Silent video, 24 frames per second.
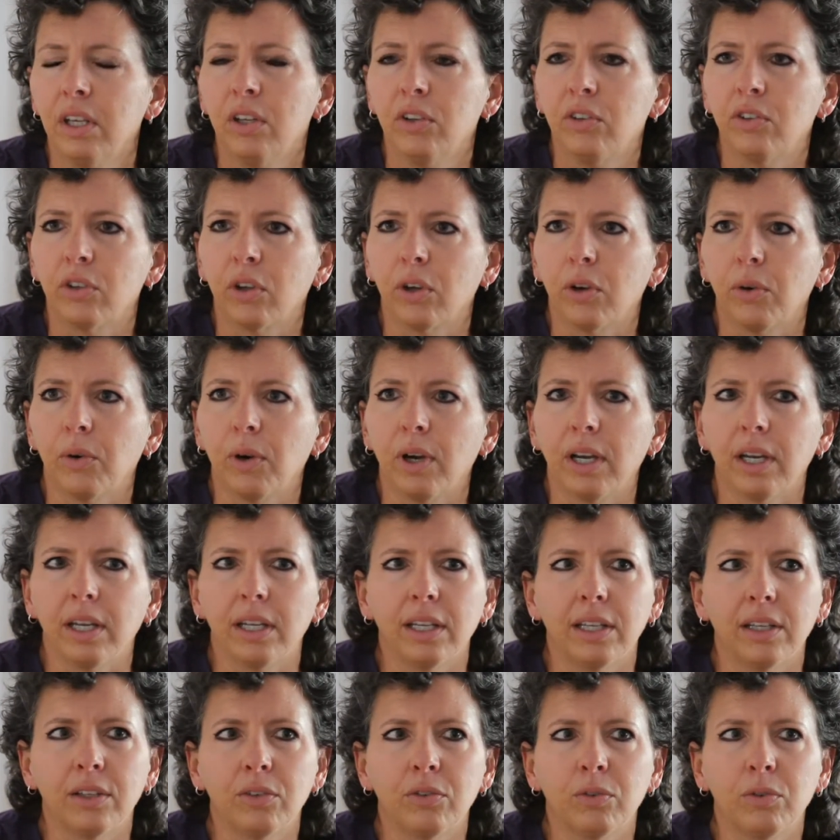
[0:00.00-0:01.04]
So
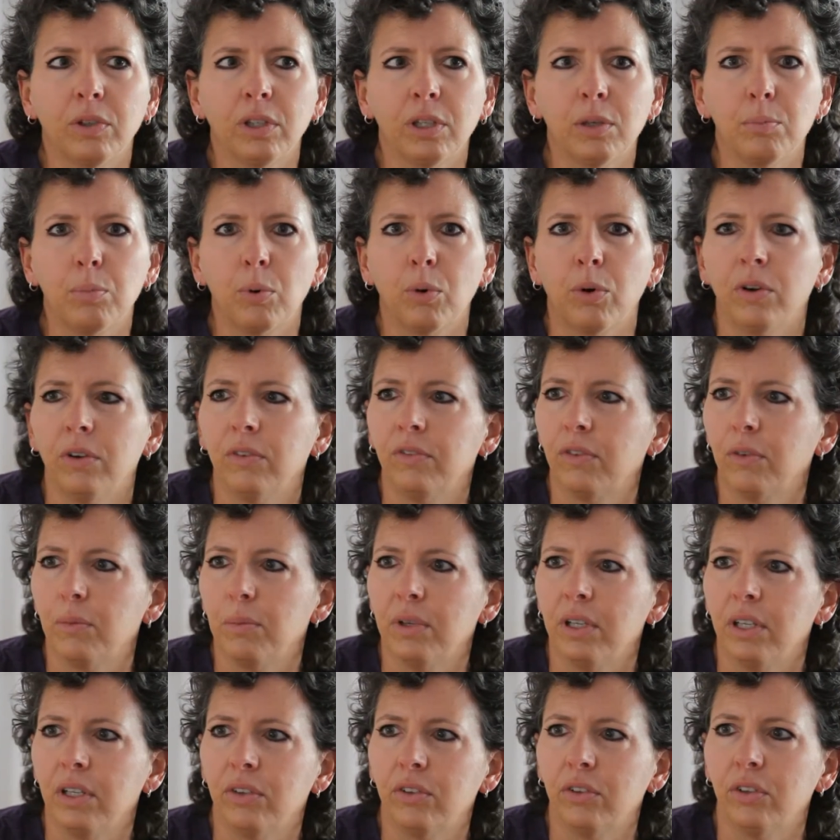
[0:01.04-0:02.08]
it's really important for
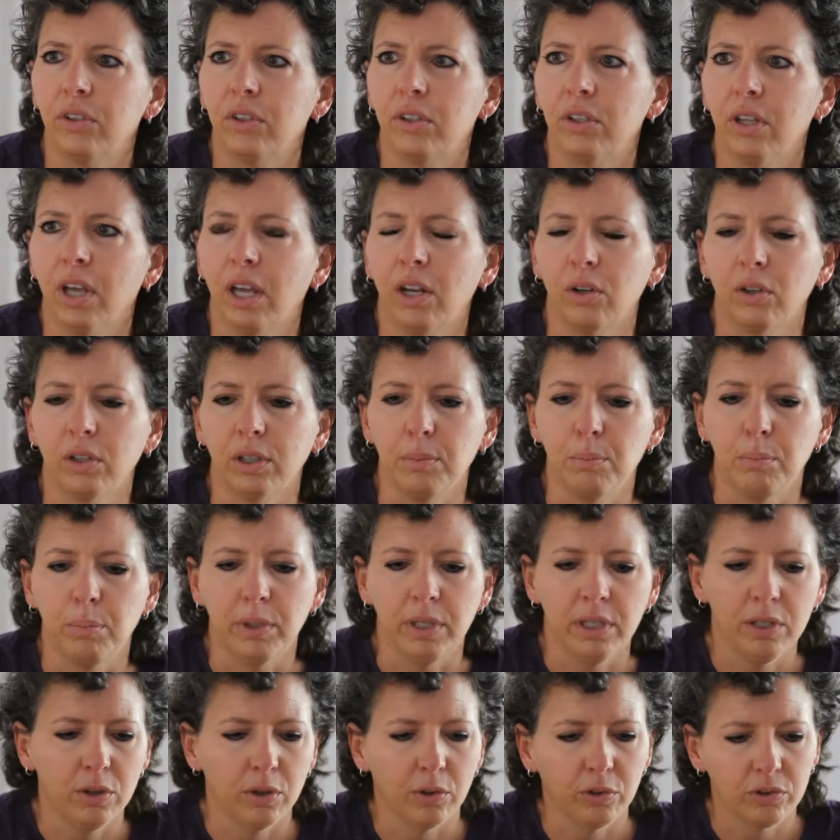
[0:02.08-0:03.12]
me to not only
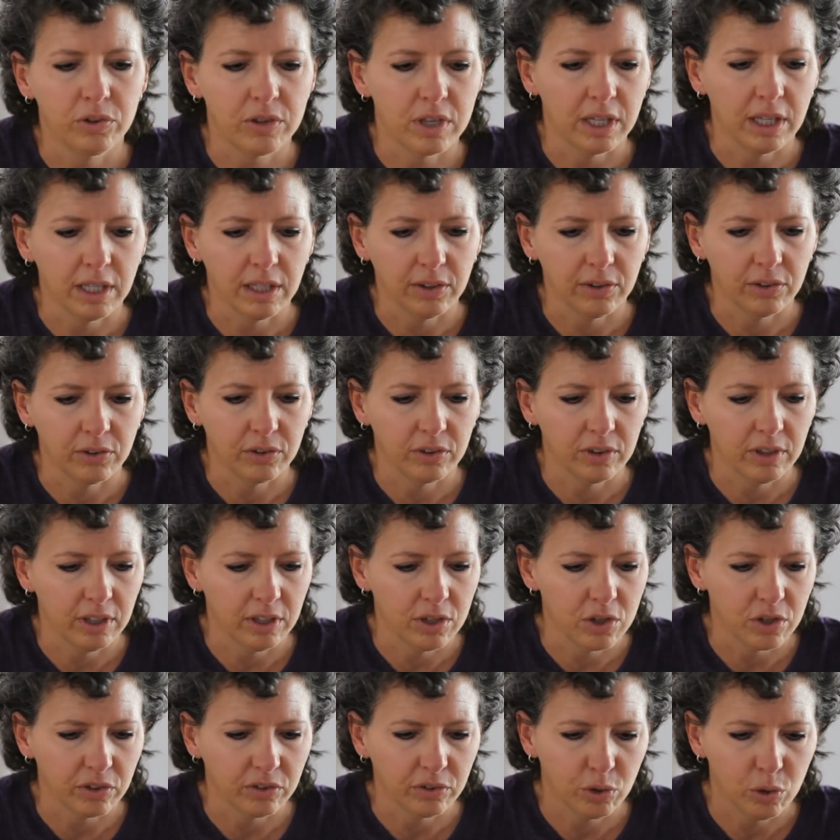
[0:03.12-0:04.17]
be those things
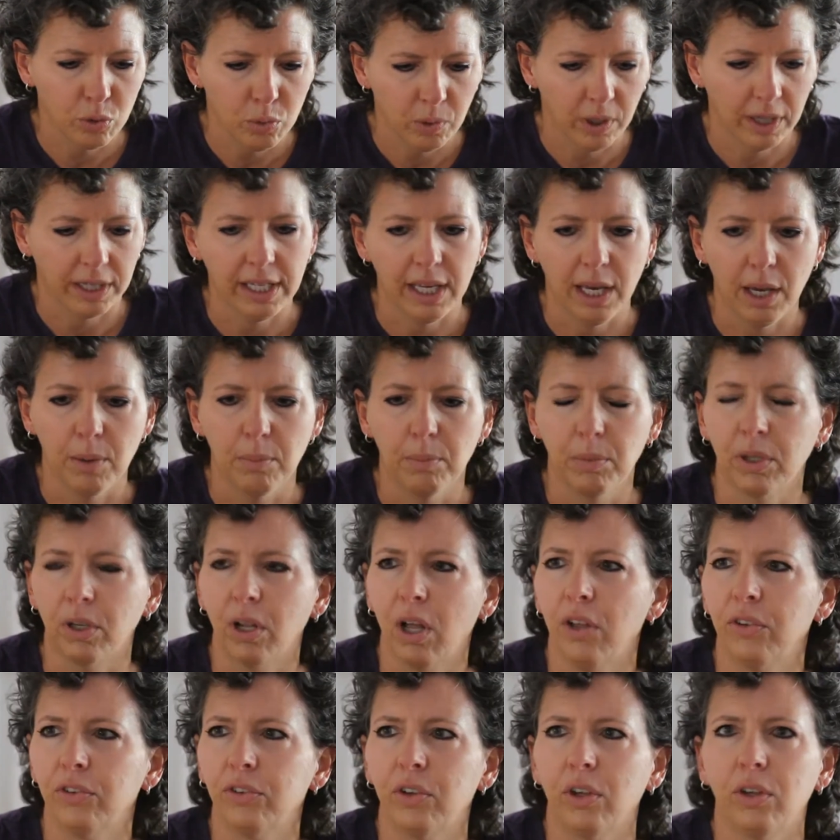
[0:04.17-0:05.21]
in just who I am, but
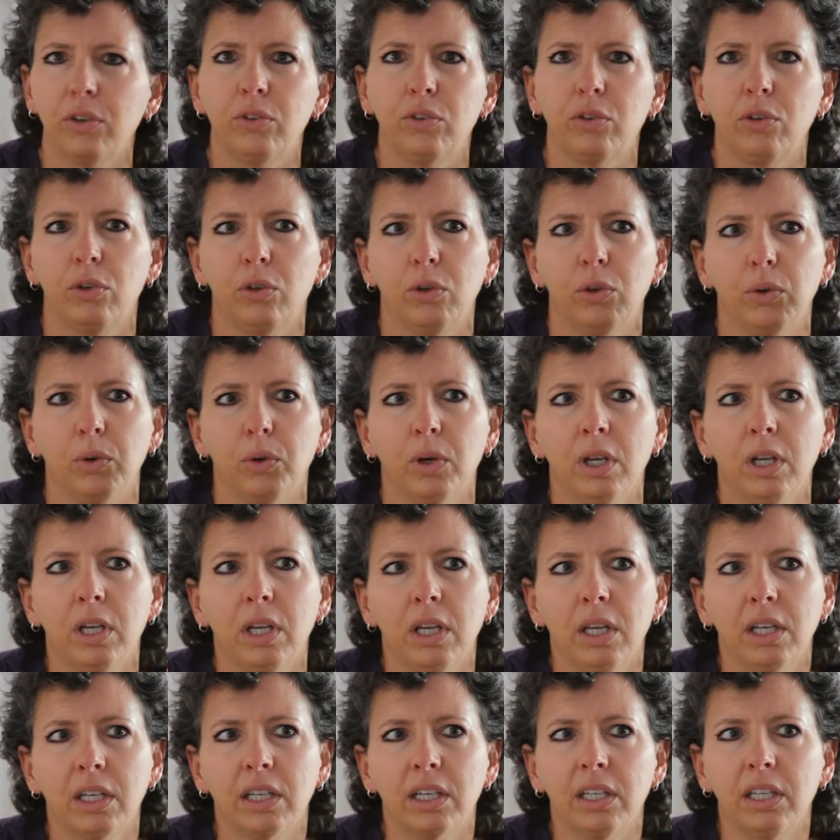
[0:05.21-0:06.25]
also to
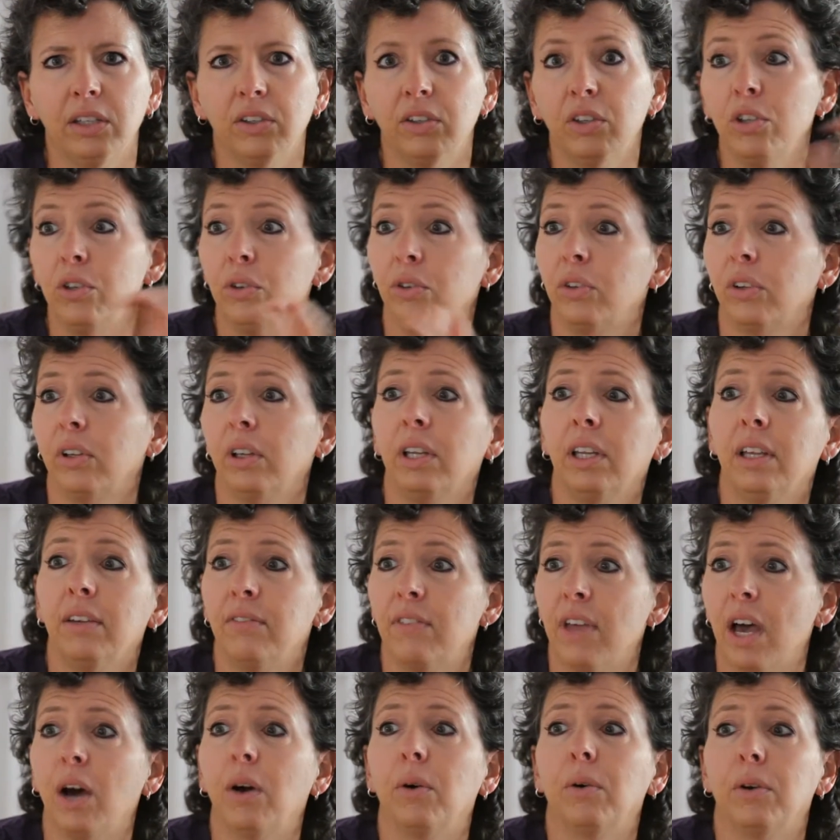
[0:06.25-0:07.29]
continue to
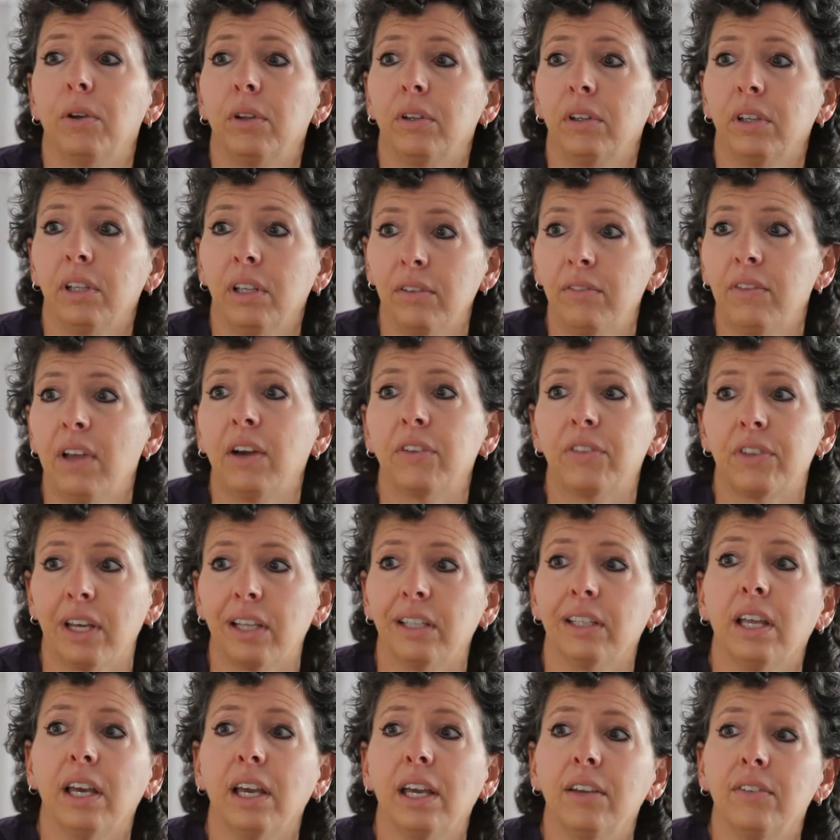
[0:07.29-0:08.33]
live out
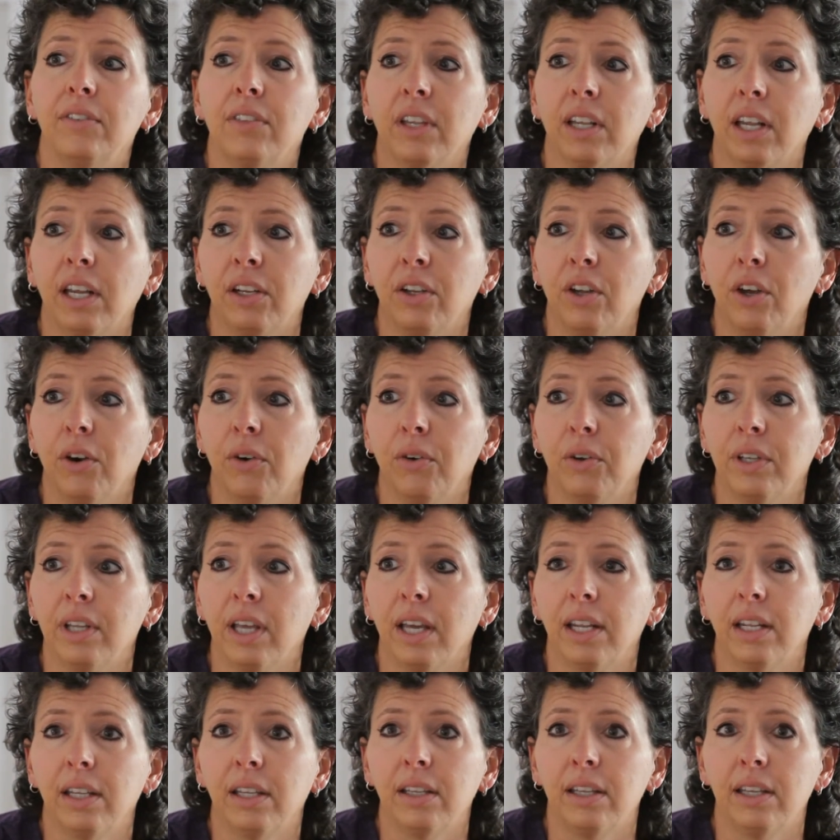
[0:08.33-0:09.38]
that life that I know and
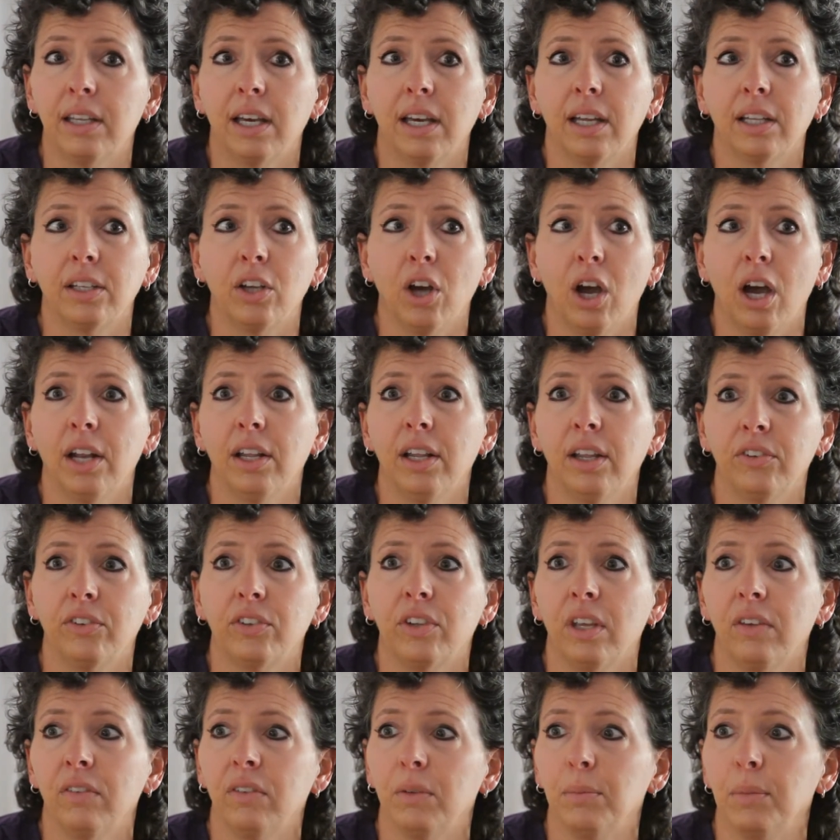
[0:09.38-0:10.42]
that God has
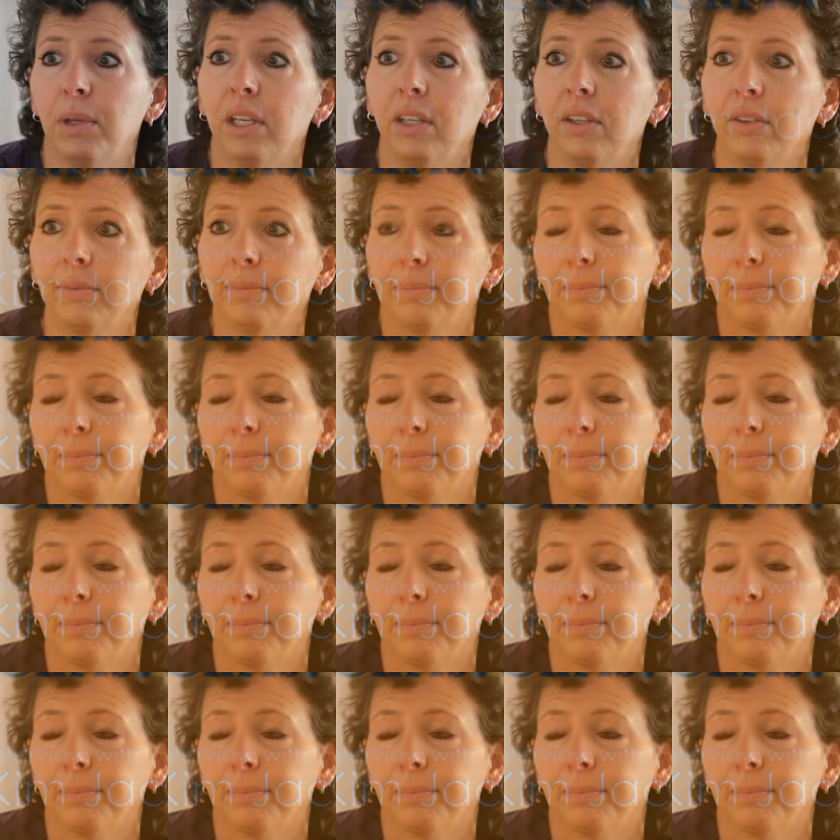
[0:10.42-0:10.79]
given me.